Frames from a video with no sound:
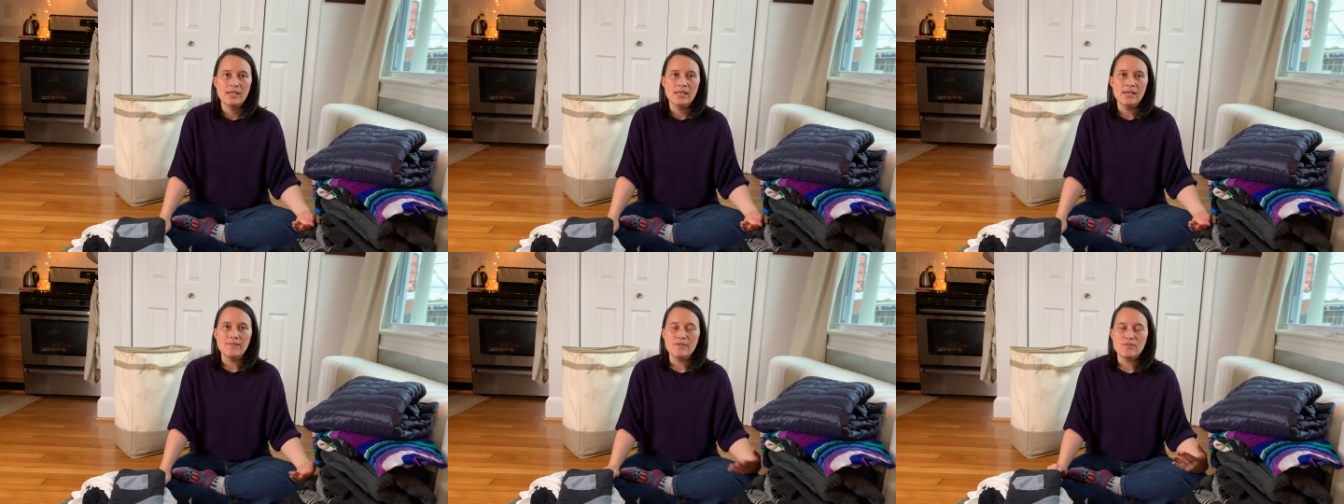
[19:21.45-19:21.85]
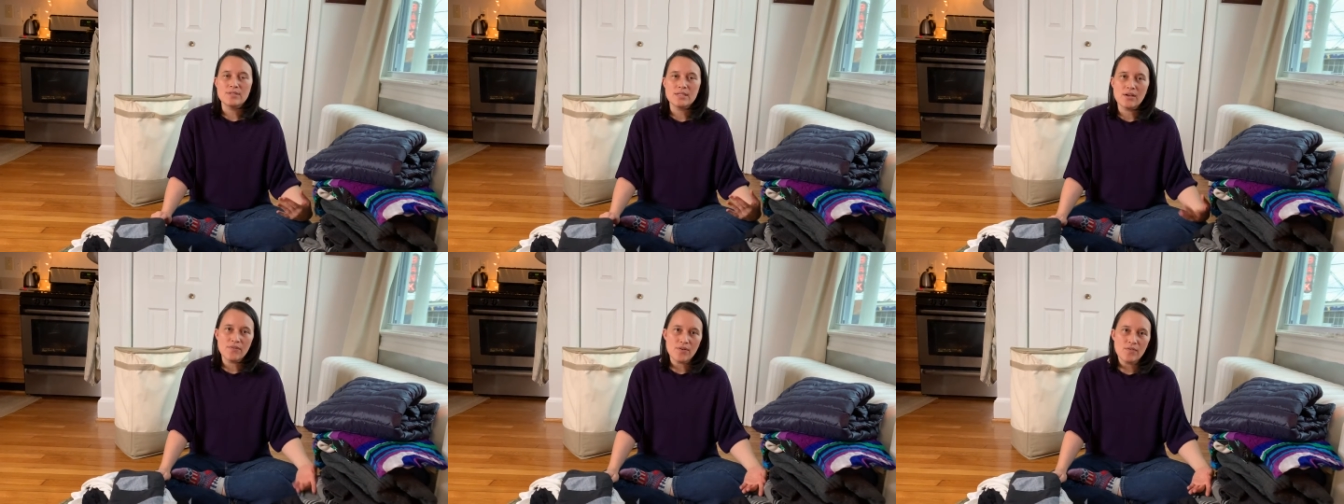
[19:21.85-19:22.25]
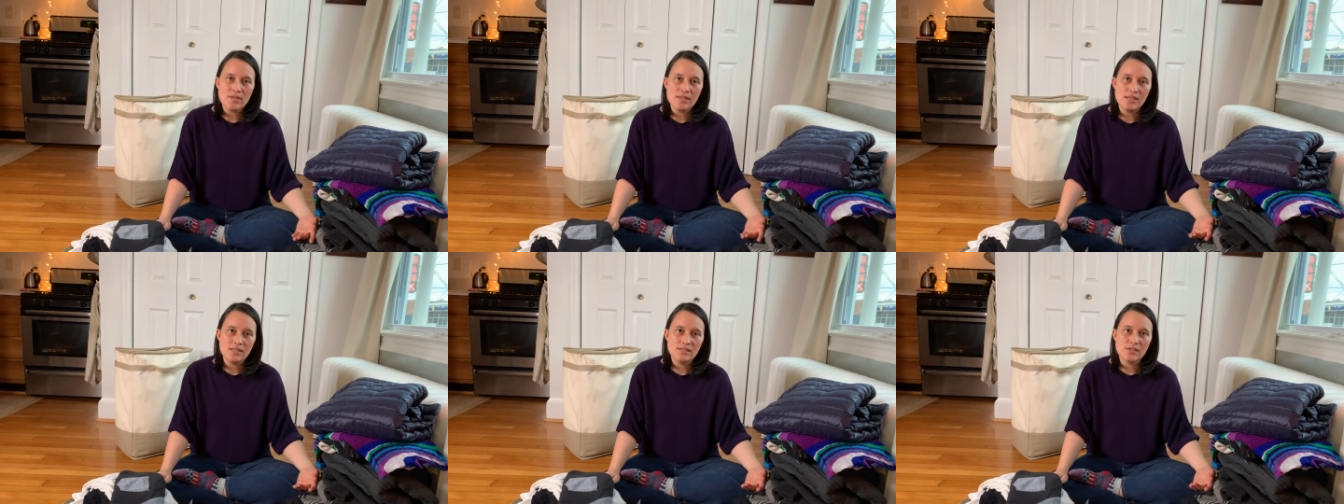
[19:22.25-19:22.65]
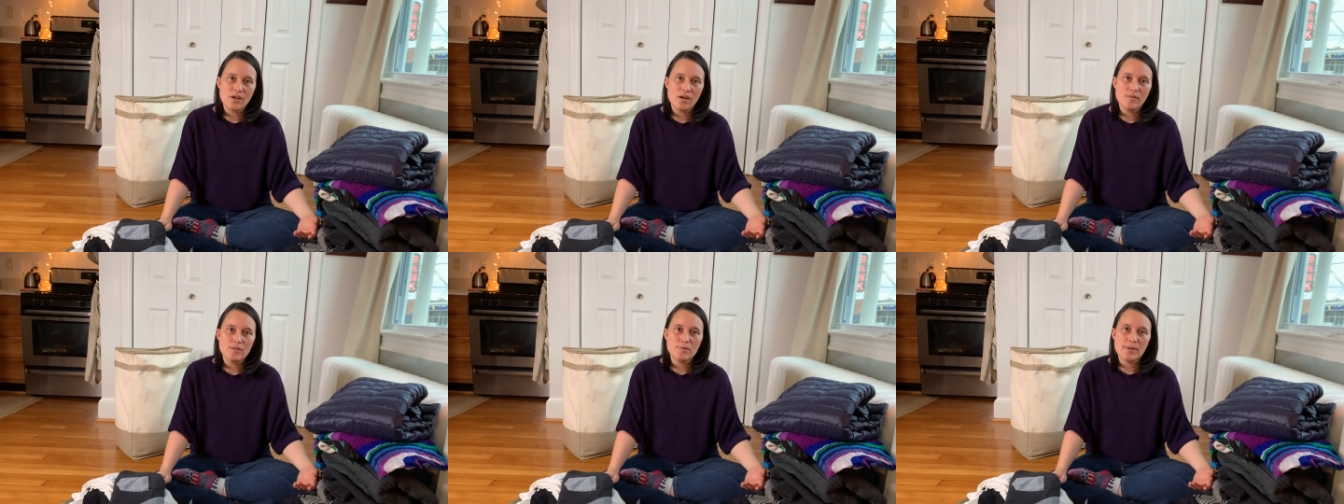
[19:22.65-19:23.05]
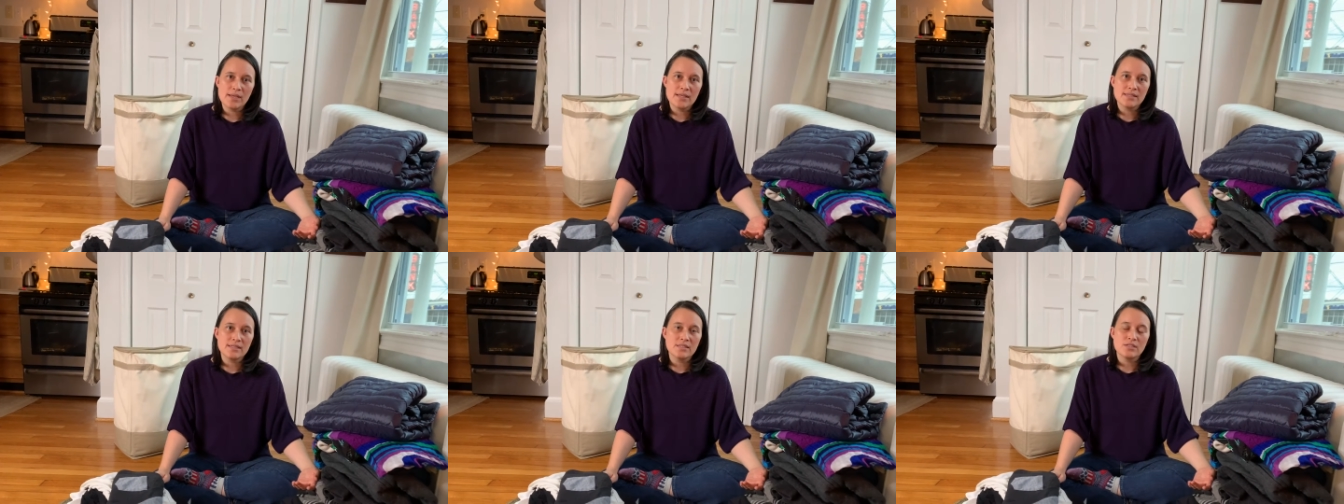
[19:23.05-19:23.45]
if you stuff everything into garbage
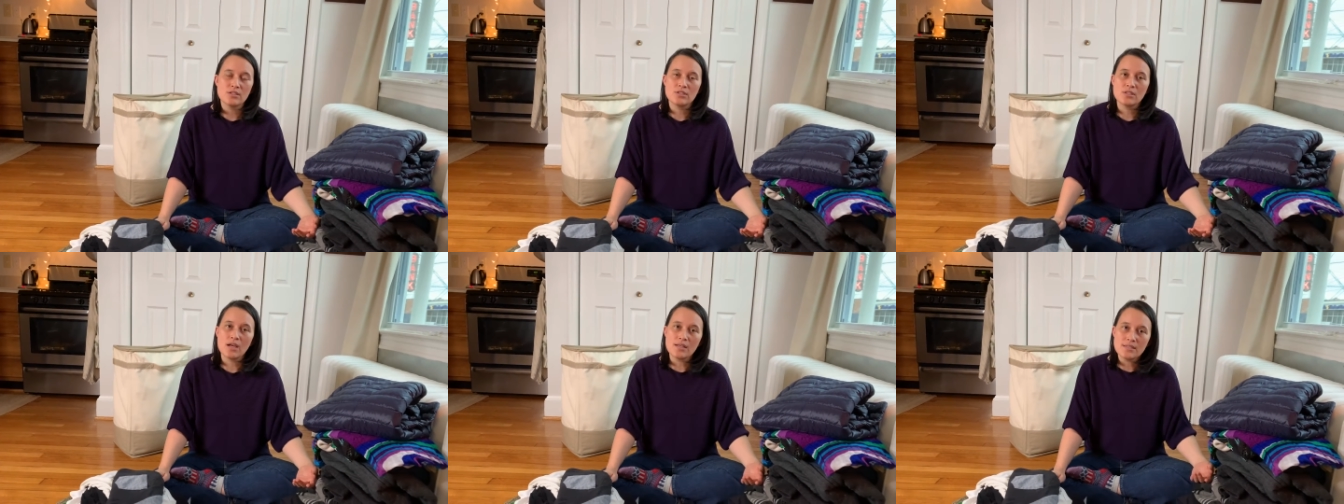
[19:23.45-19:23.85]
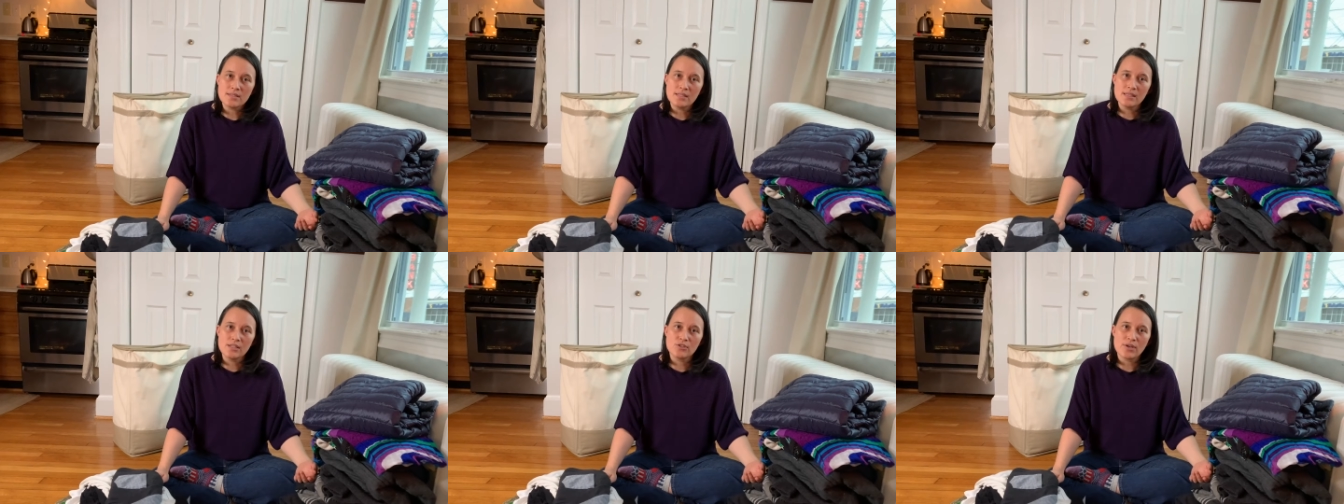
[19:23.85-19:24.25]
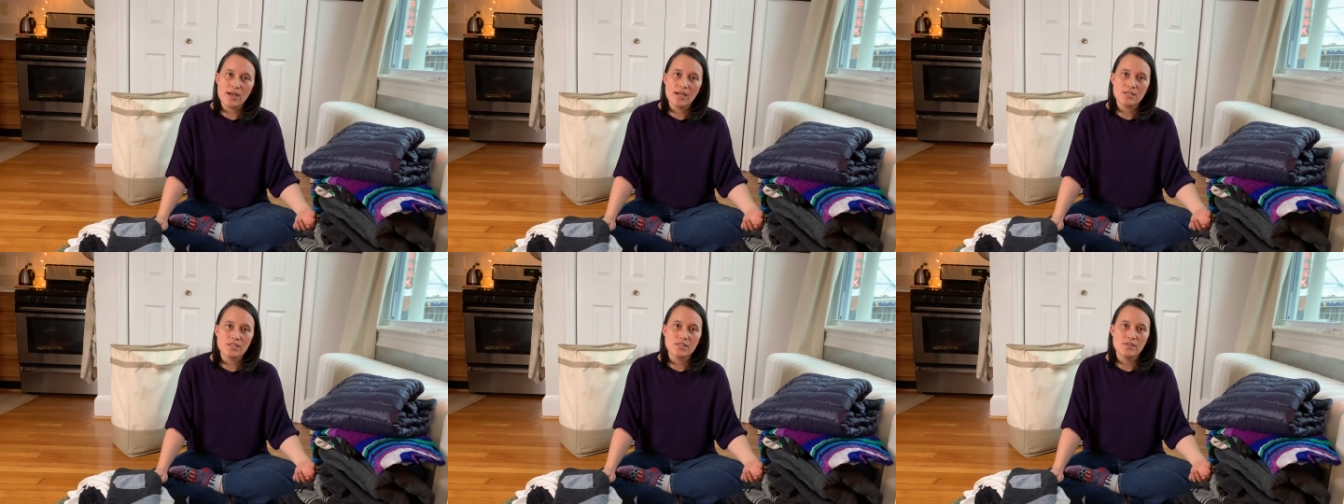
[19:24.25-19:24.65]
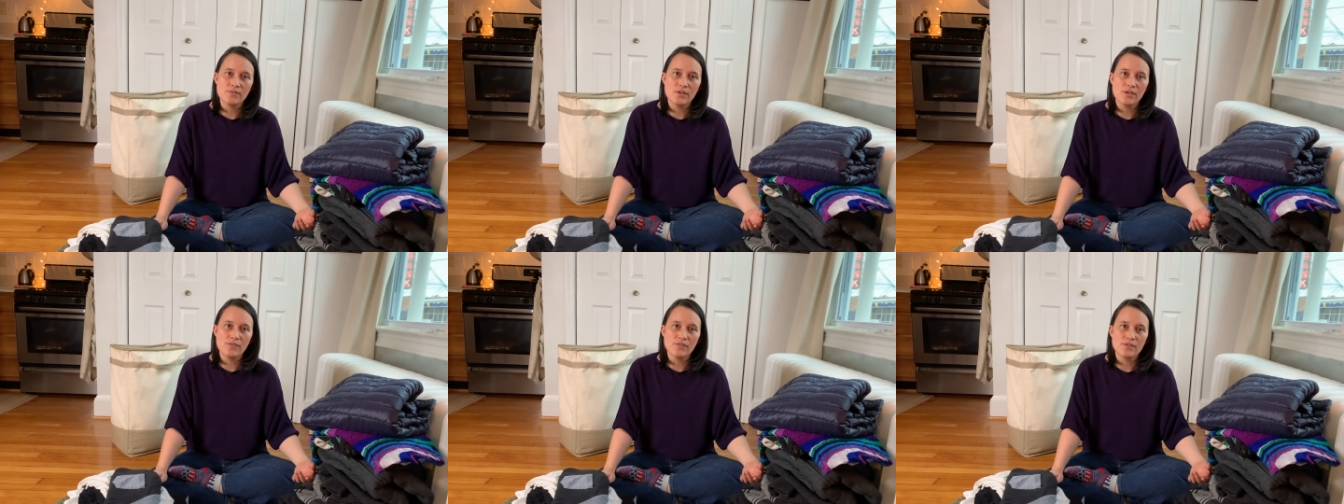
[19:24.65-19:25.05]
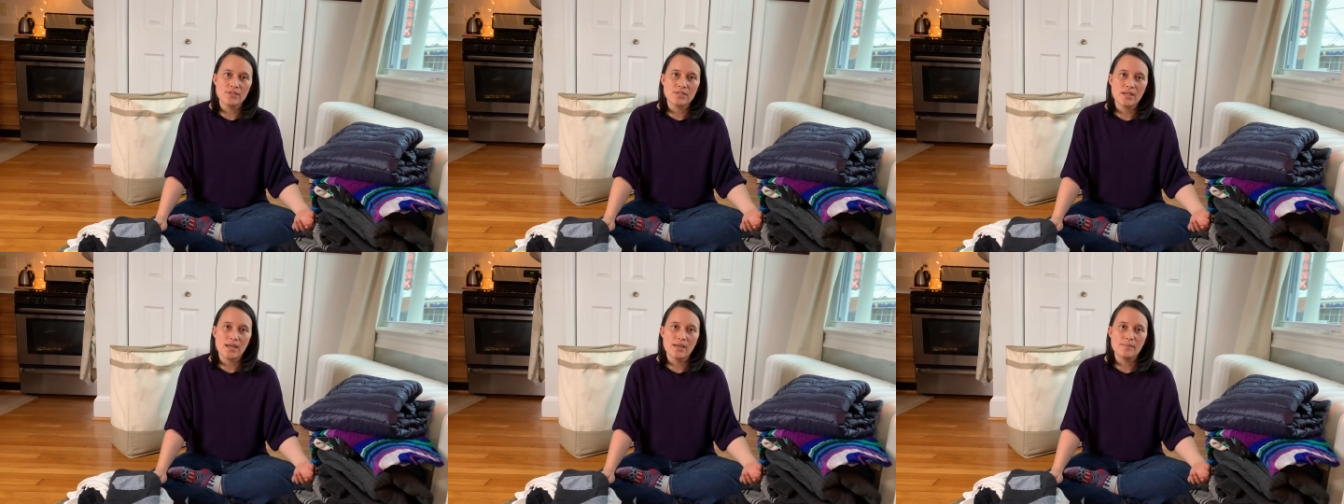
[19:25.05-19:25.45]
bags and just toss it in the trash the very first
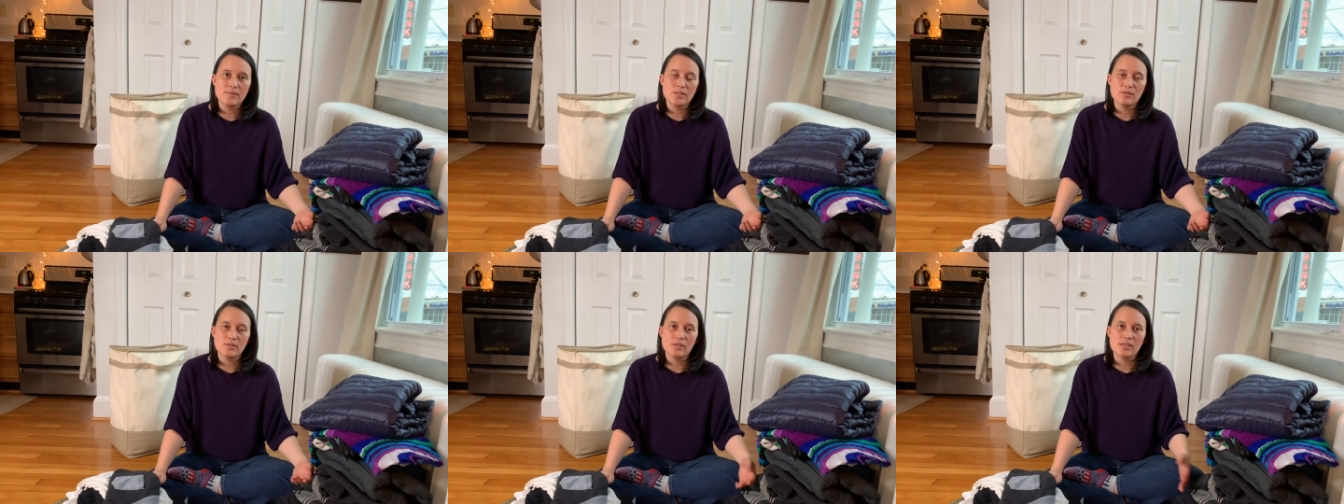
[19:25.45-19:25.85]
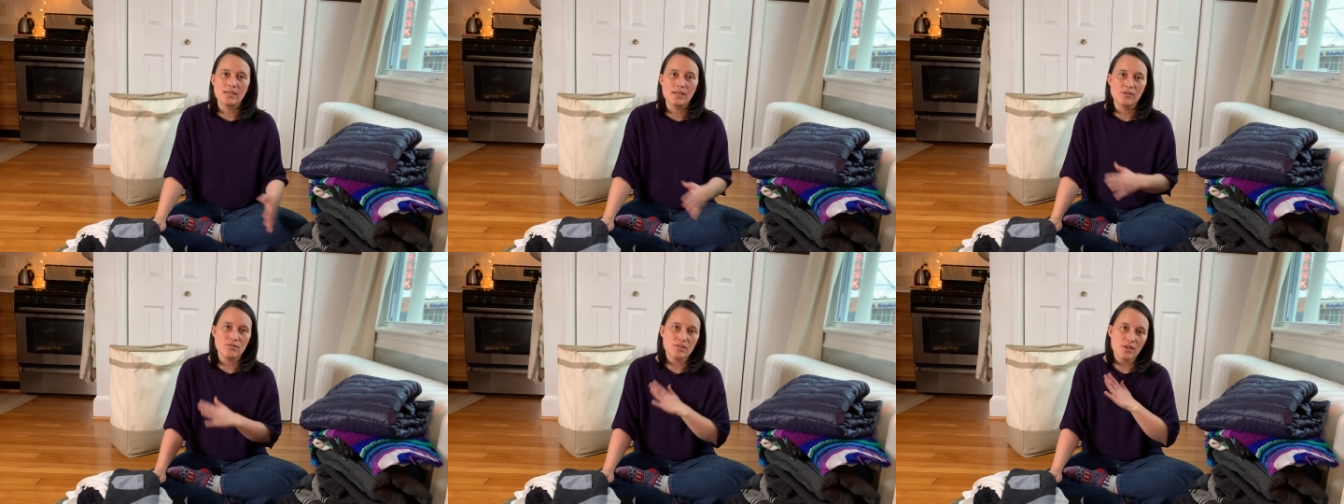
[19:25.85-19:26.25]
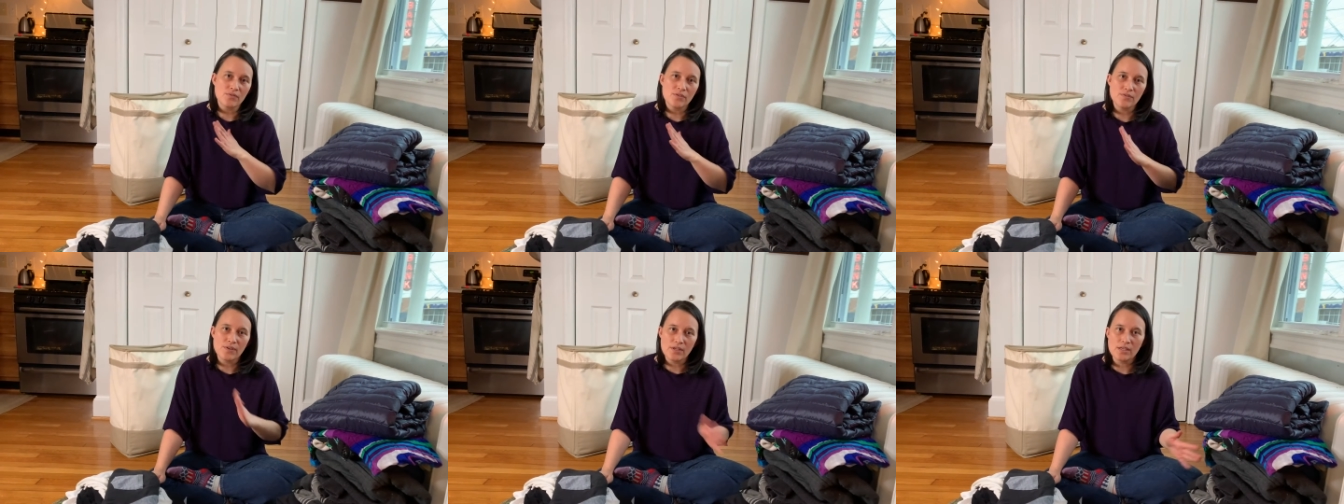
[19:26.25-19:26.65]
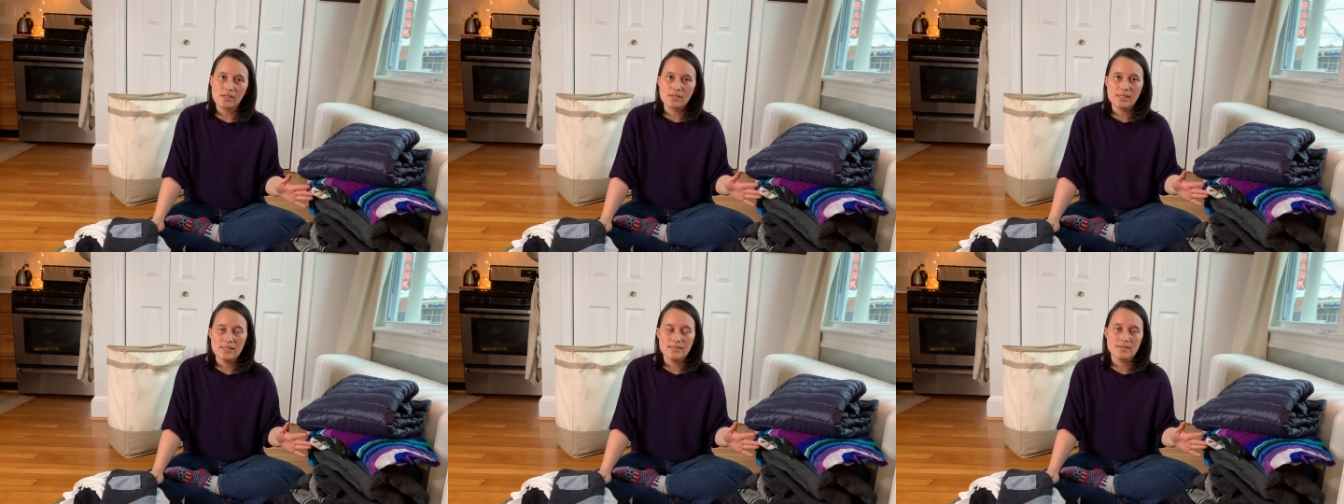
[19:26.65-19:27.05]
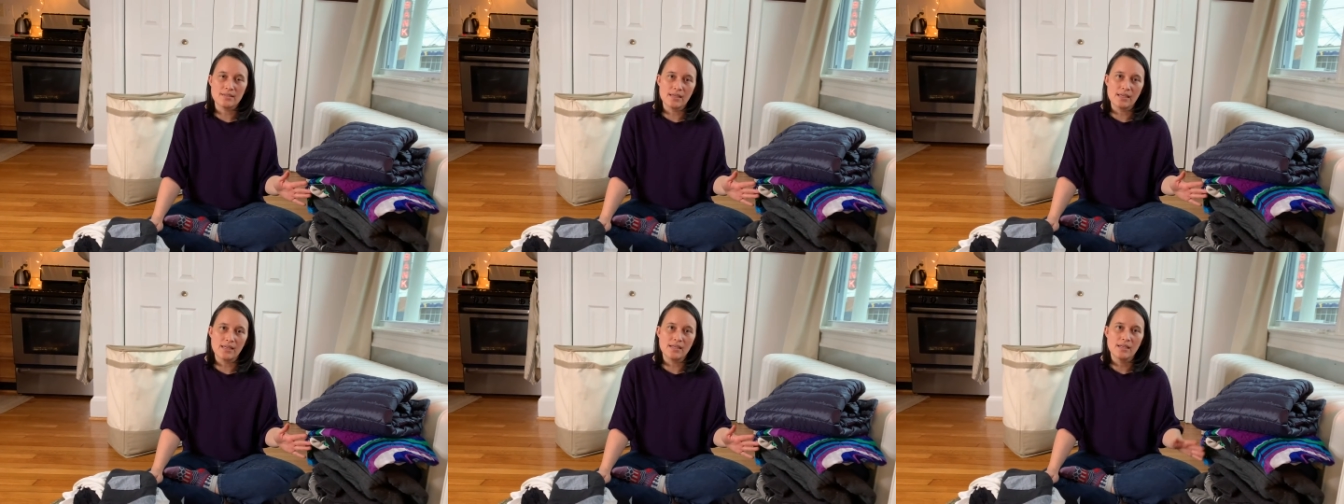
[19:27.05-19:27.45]
time so you can get yourself a very clean
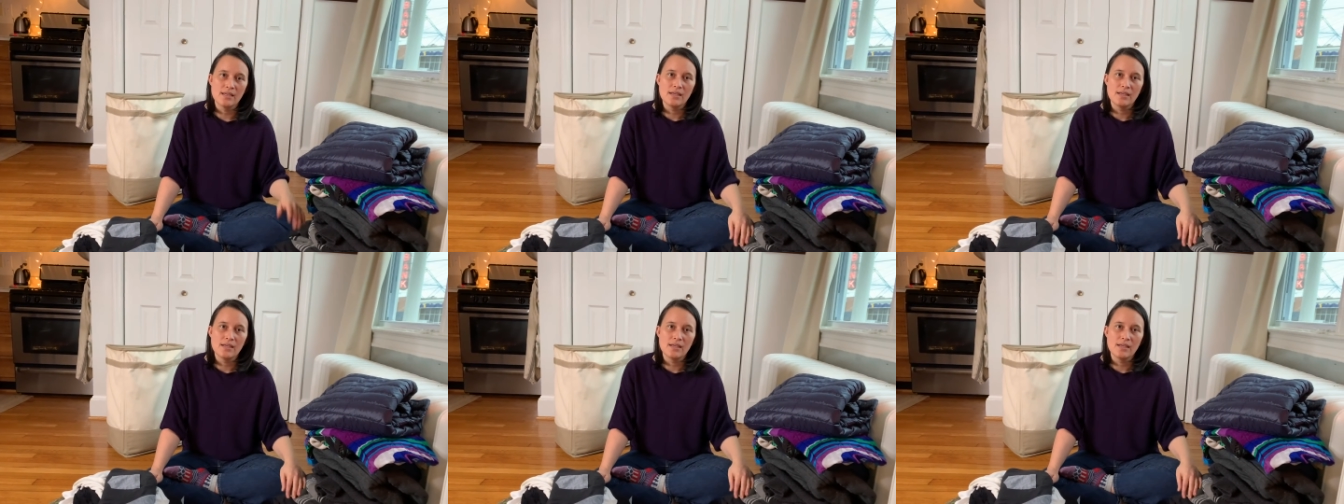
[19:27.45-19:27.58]
slate,